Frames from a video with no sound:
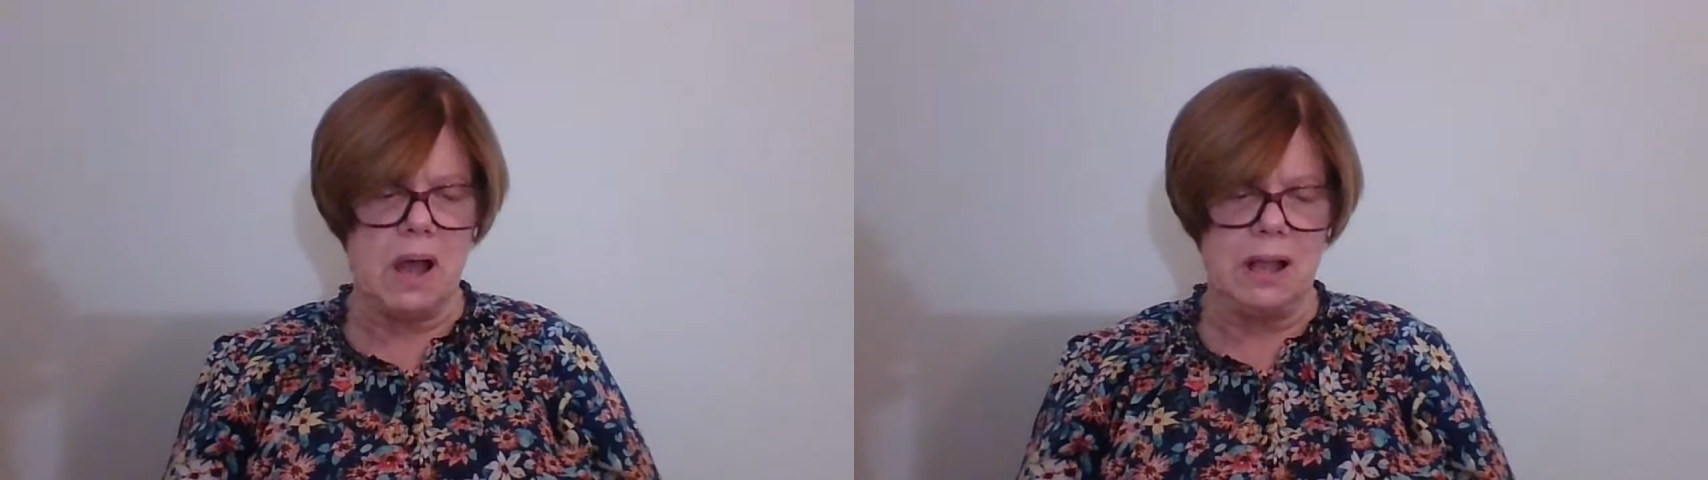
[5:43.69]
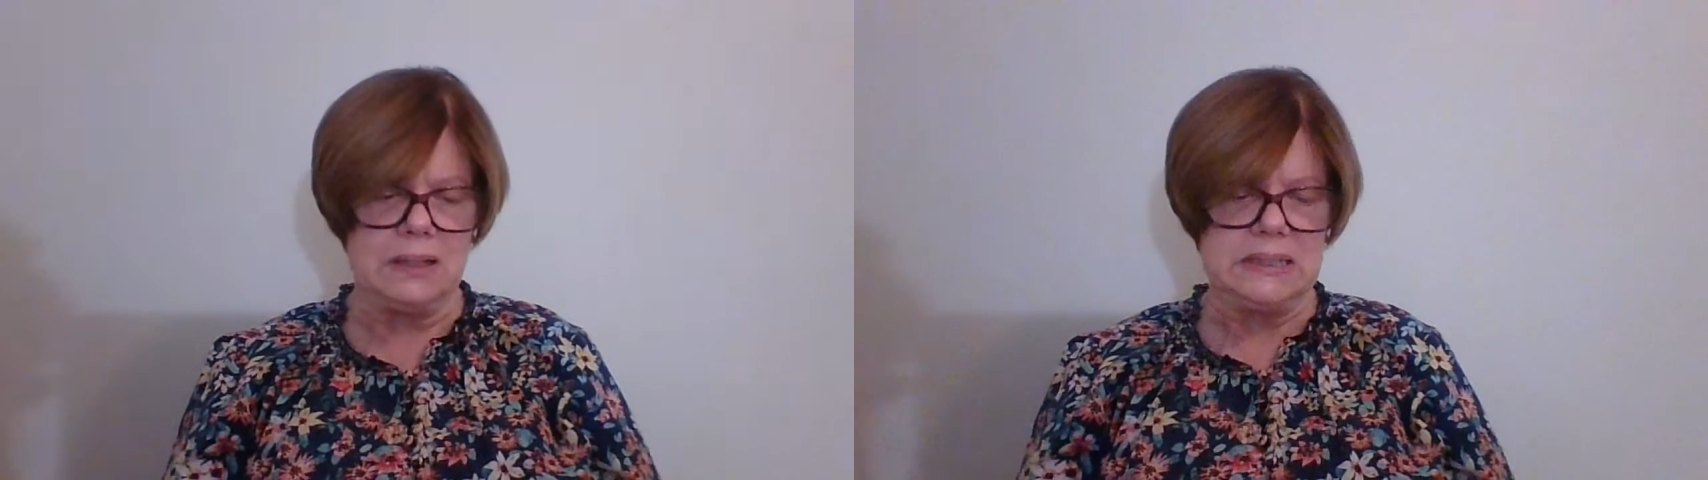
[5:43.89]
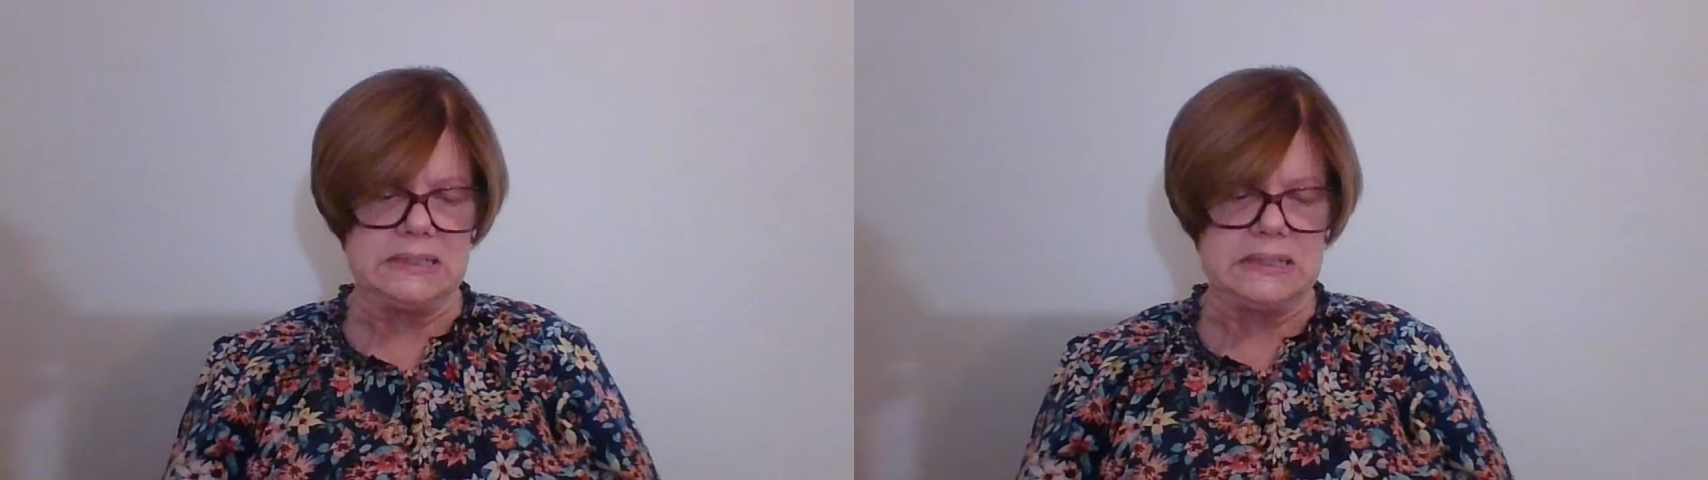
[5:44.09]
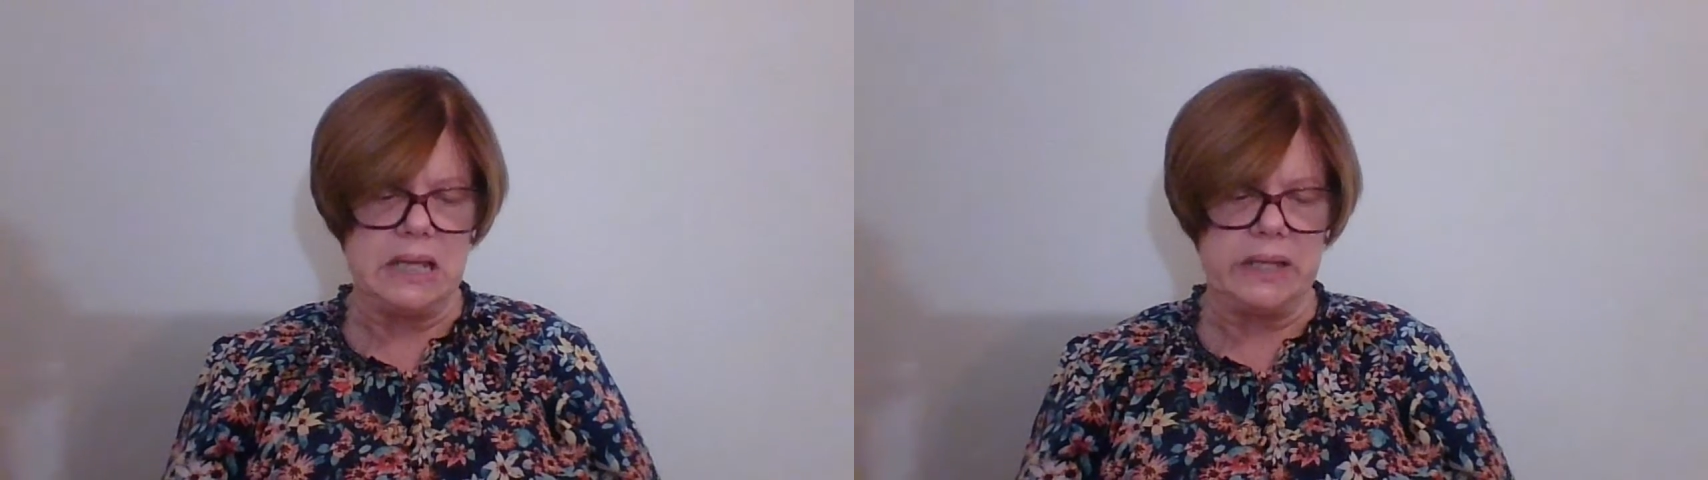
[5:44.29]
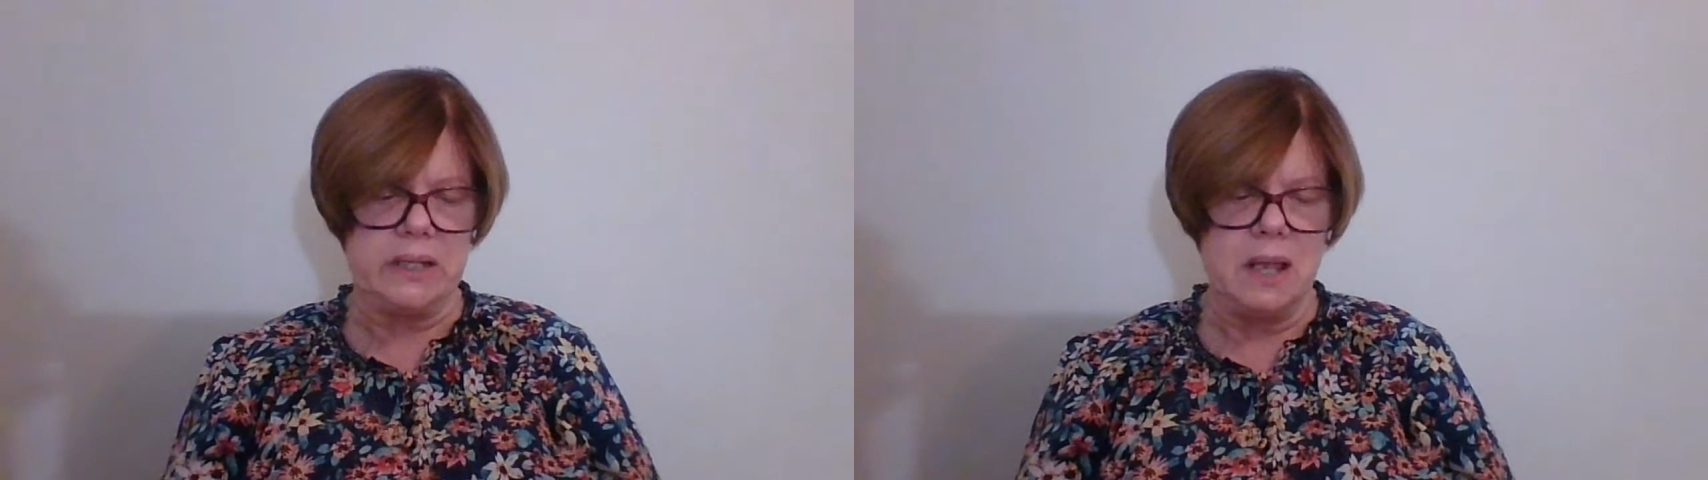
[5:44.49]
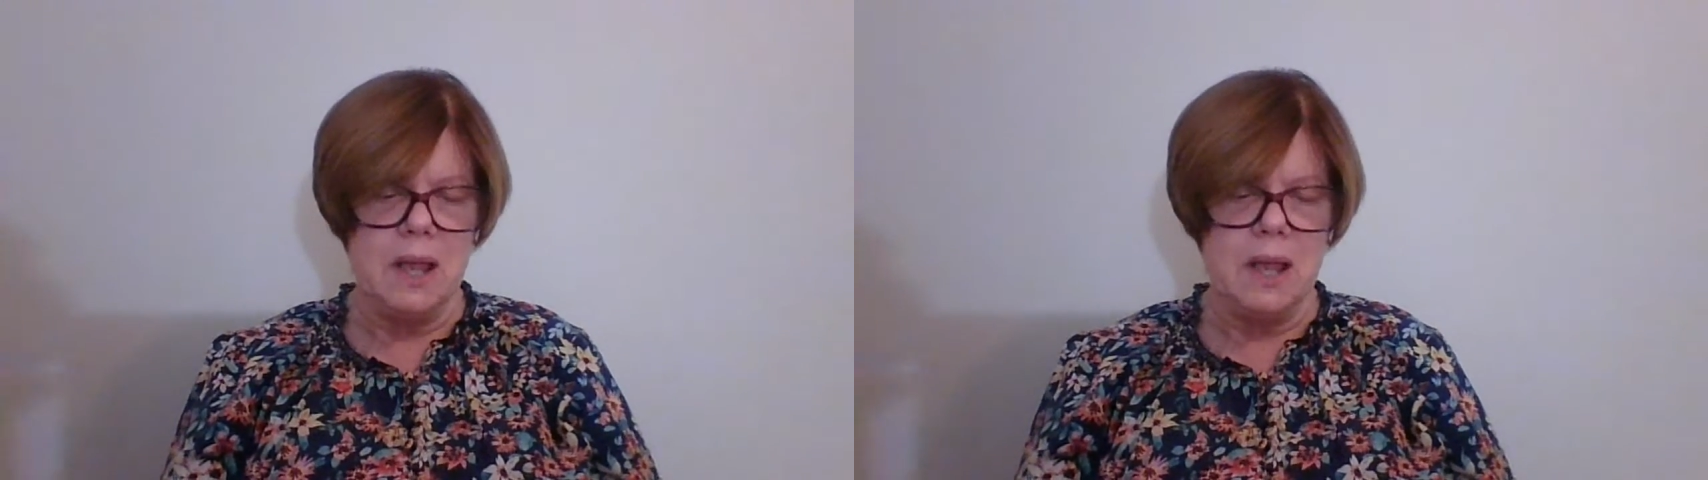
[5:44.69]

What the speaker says: Ollie said.